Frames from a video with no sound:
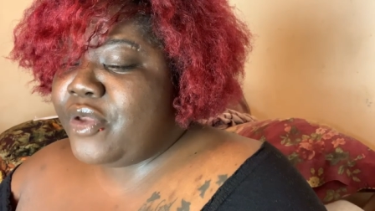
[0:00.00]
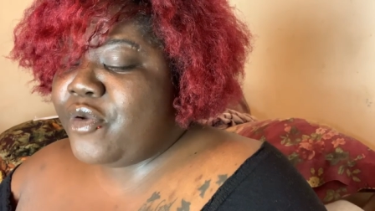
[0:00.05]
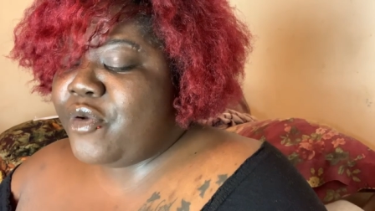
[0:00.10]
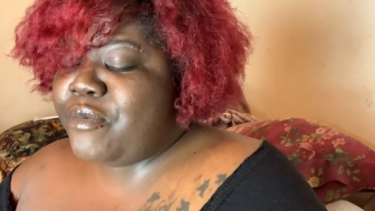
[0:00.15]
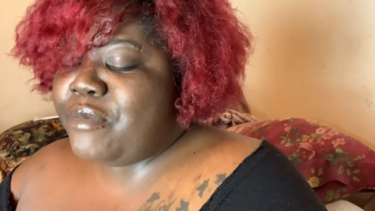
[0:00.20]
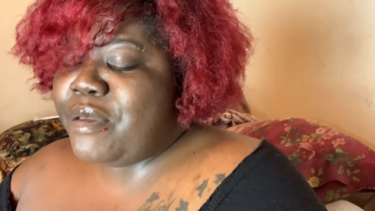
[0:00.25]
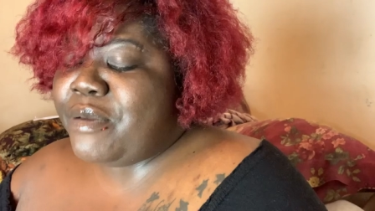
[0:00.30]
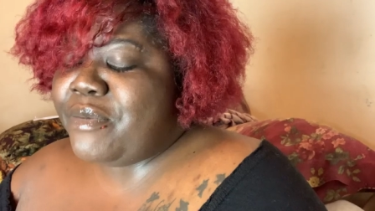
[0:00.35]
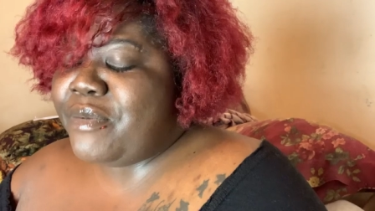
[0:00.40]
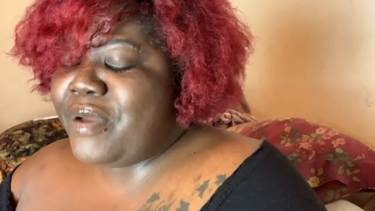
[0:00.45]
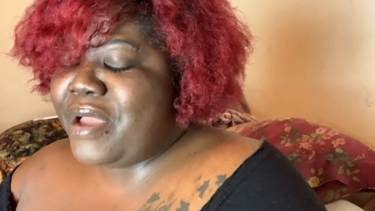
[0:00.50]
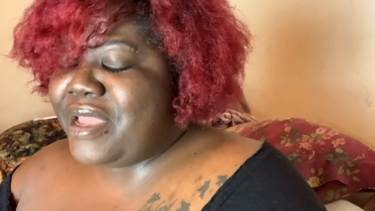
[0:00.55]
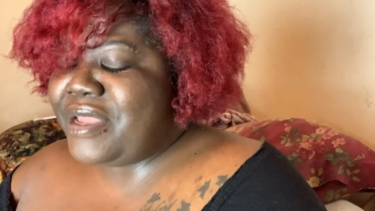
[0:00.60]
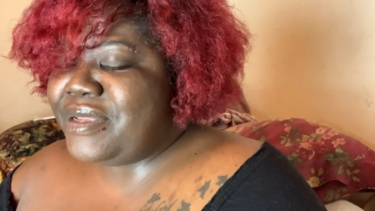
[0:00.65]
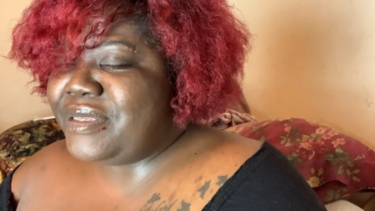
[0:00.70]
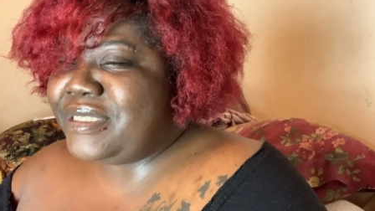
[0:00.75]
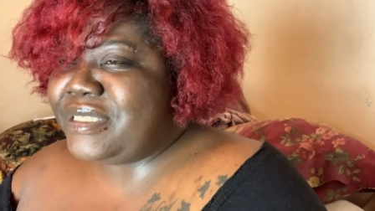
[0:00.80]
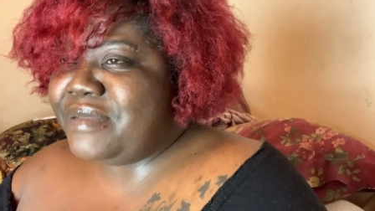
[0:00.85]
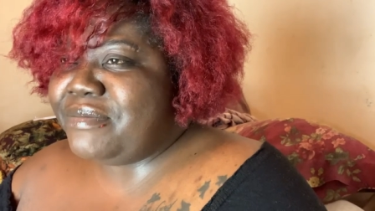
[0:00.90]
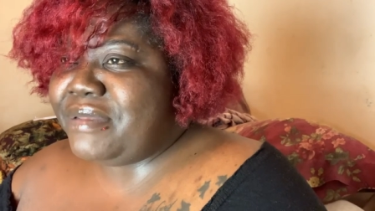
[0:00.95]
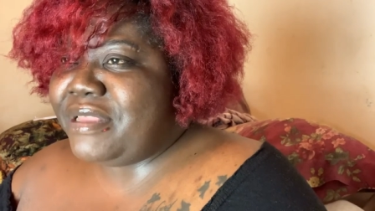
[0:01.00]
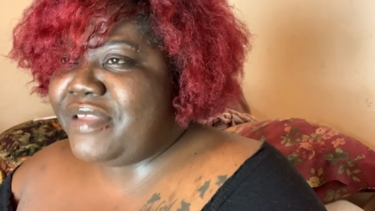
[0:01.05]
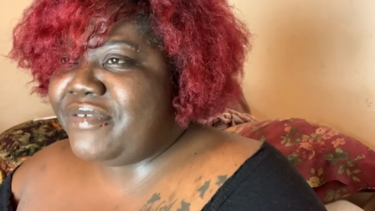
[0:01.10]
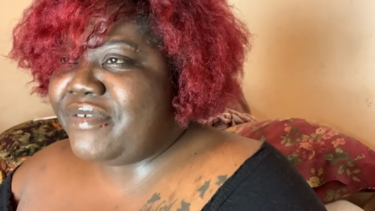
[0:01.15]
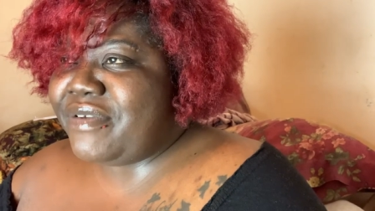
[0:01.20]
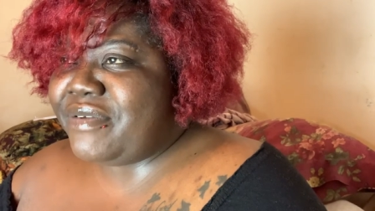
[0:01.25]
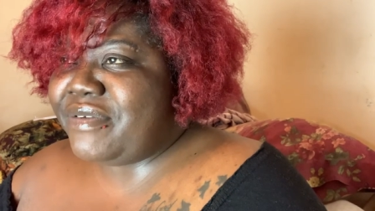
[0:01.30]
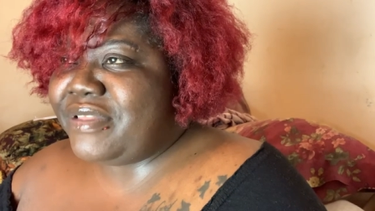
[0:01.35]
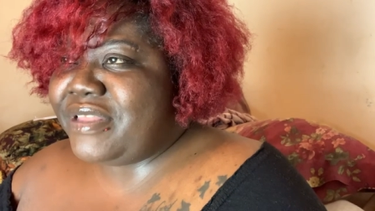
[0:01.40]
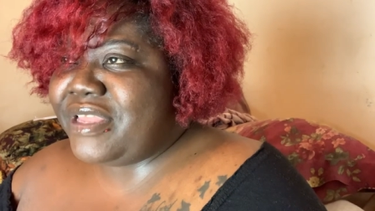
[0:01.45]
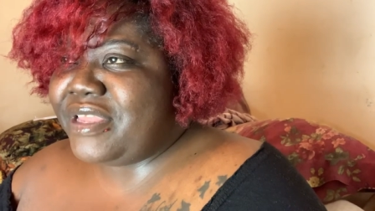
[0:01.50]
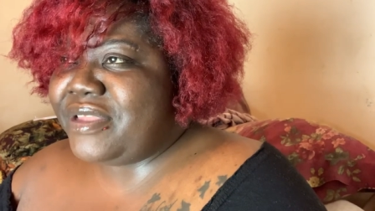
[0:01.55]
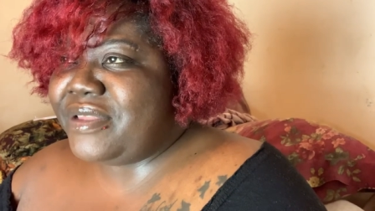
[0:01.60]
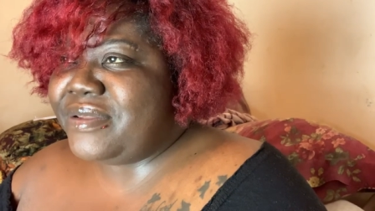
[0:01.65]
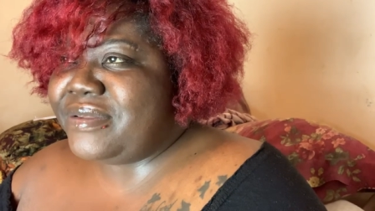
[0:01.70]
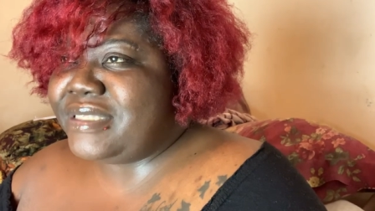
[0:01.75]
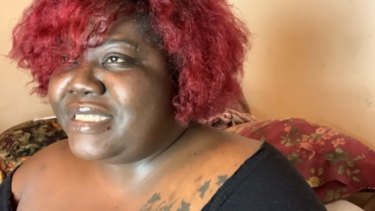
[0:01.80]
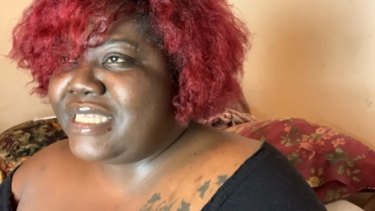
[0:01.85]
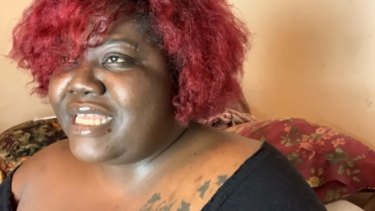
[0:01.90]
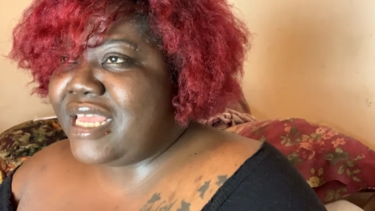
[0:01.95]
Remember I used to believe everything
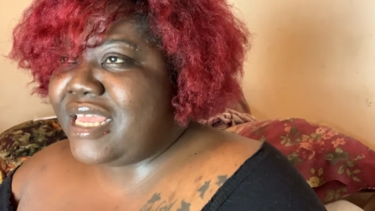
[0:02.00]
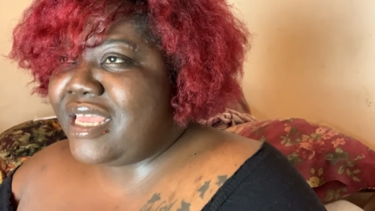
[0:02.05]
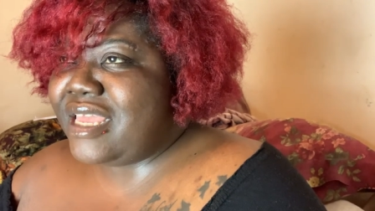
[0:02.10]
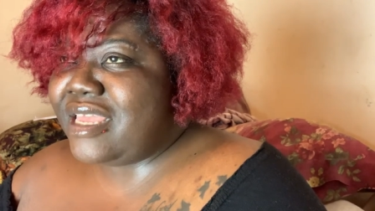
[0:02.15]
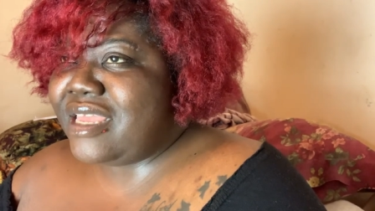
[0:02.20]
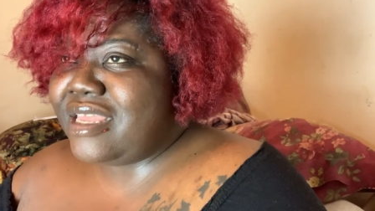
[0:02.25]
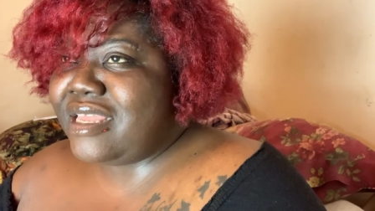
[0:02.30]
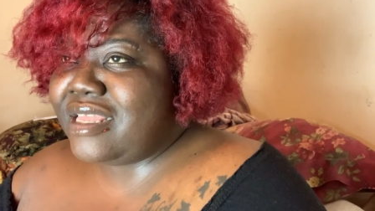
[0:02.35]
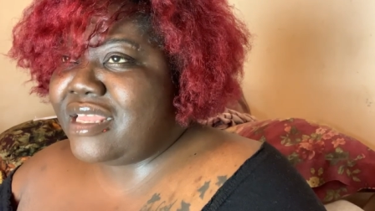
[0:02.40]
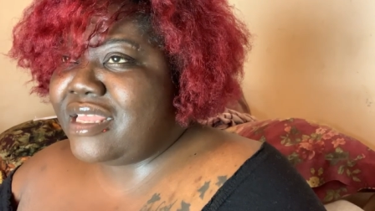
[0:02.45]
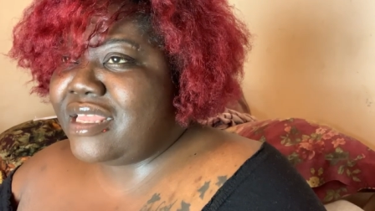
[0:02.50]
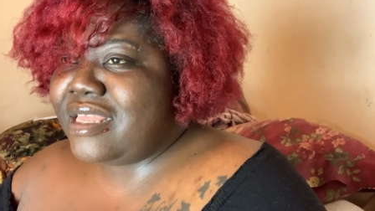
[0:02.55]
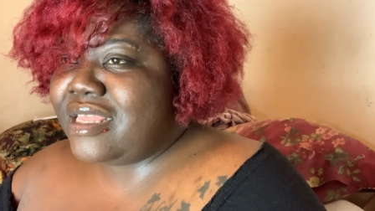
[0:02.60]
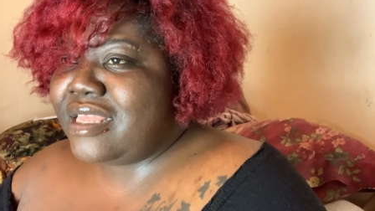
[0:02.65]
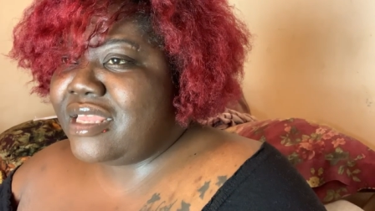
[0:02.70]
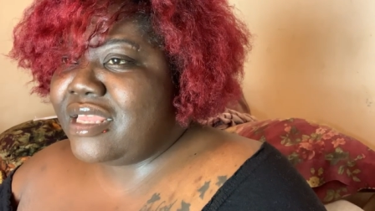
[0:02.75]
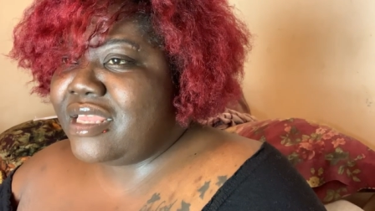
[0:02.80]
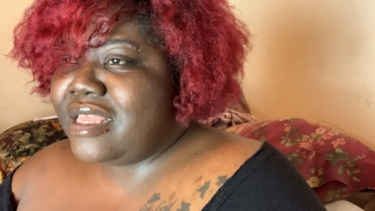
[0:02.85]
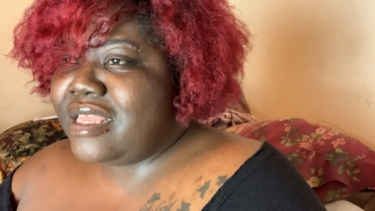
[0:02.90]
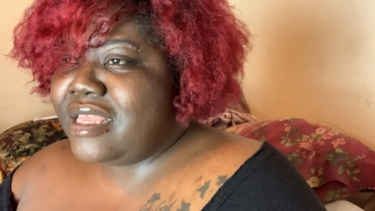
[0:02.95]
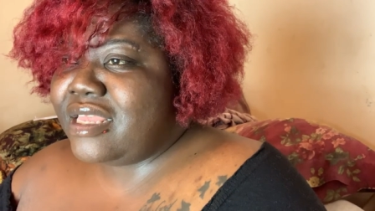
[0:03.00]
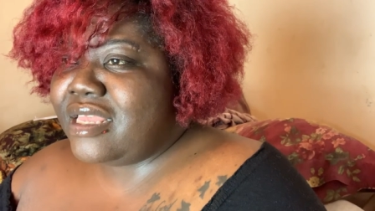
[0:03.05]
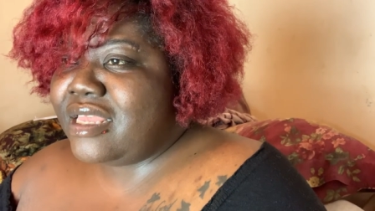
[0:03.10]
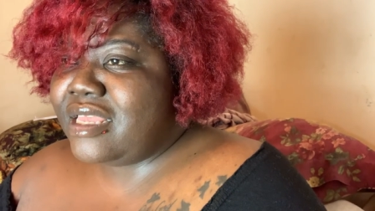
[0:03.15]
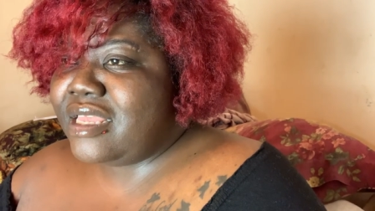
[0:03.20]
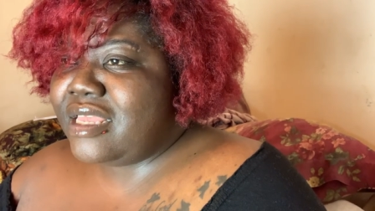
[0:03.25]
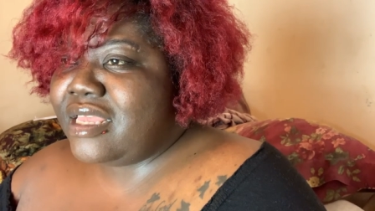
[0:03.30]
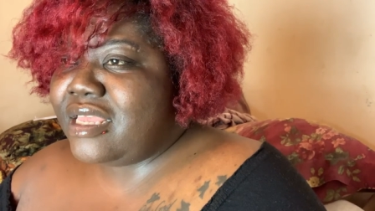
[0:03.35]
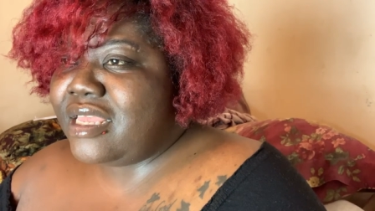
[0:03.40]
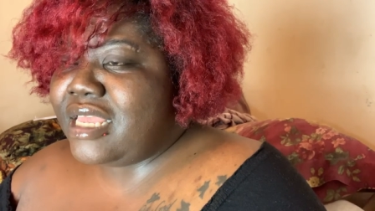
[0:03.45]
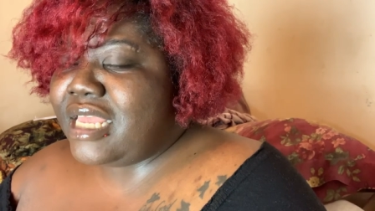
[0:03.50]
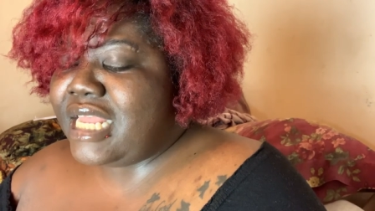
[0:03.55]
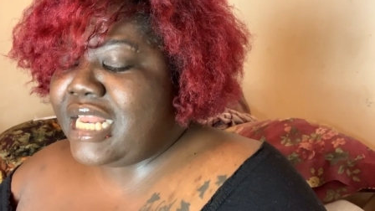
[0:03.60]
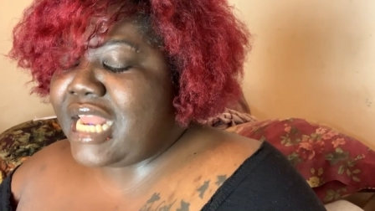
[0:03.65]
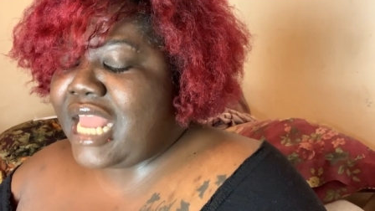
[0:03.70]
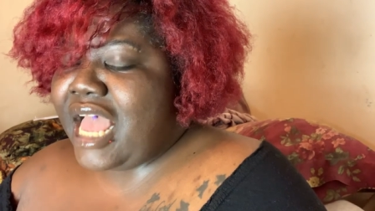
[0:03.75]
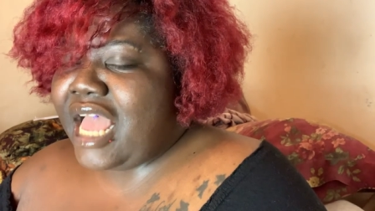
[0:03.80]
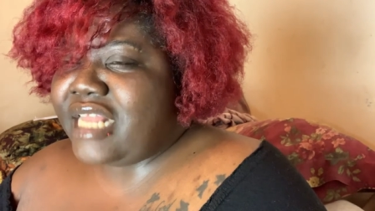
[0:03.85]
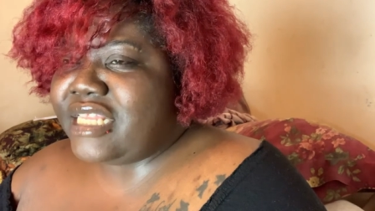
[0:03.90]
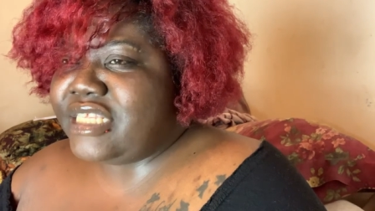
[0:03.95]
you said, and
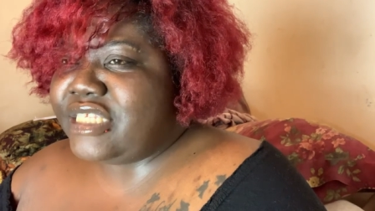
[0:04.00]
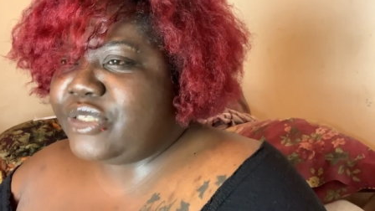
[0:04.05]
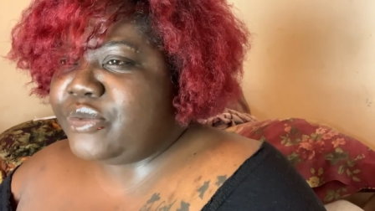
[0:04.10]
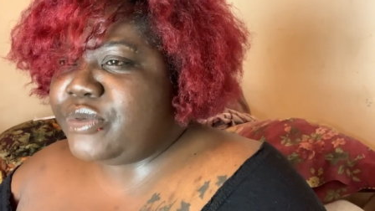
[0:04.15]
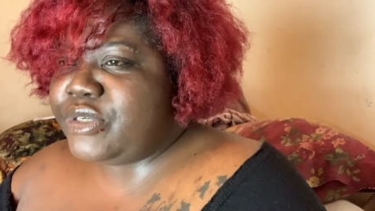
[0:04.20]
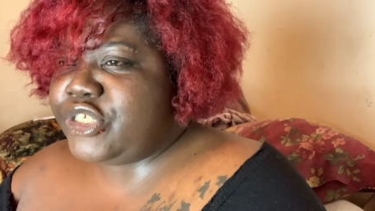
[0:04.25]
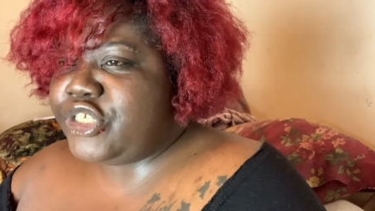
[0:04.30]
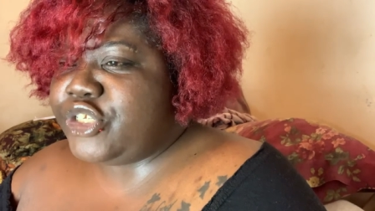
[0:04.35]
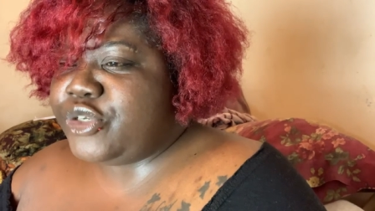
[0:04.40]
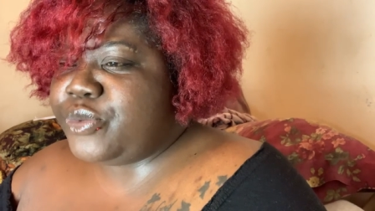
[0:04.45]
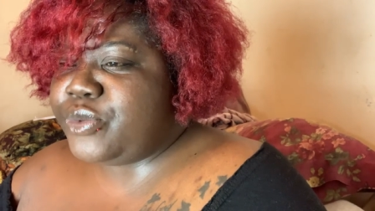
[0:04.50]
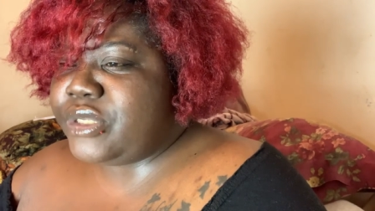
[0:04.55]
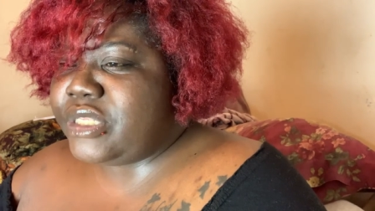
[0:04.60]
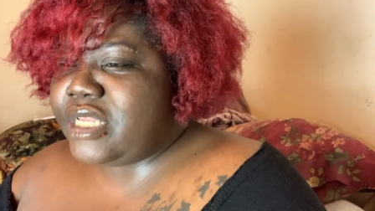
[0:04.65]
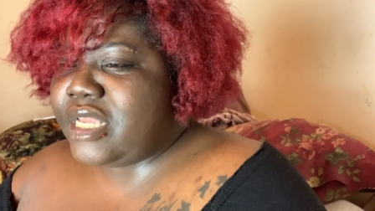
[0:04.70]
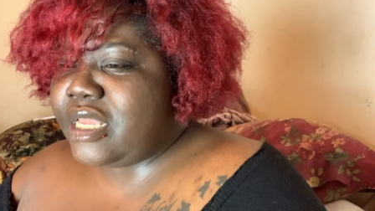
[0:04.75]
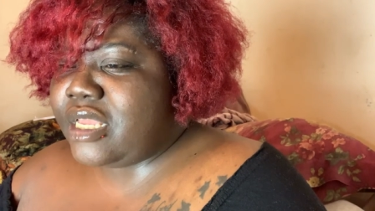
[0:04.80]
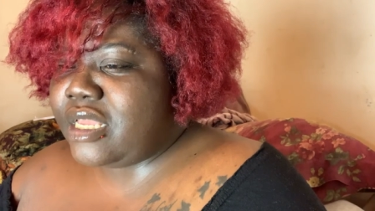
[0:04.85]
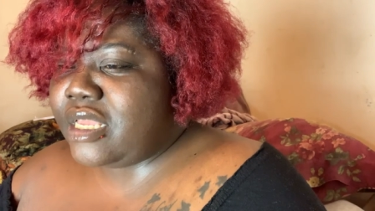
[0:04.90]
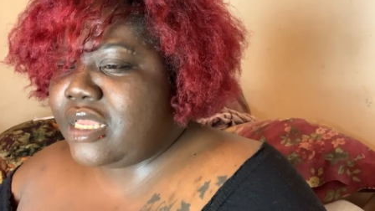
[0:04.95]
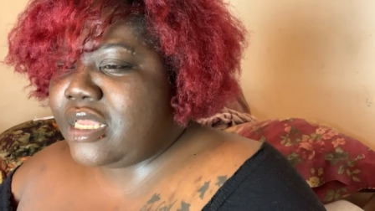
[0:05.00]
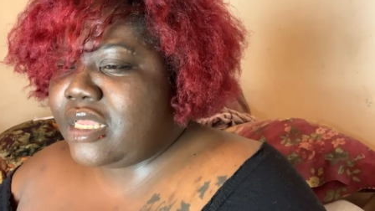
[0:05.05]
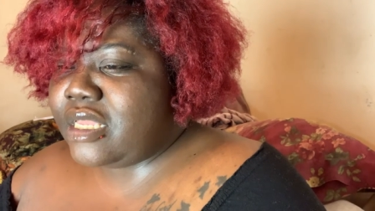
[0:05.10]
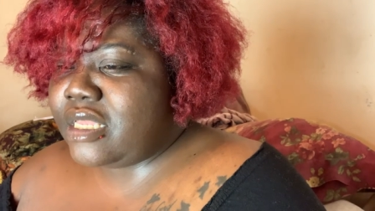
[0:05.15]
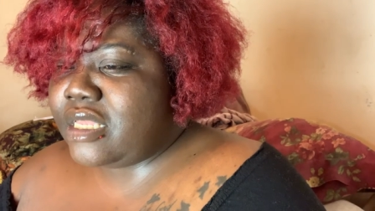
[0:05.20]
now I just wish you were dead.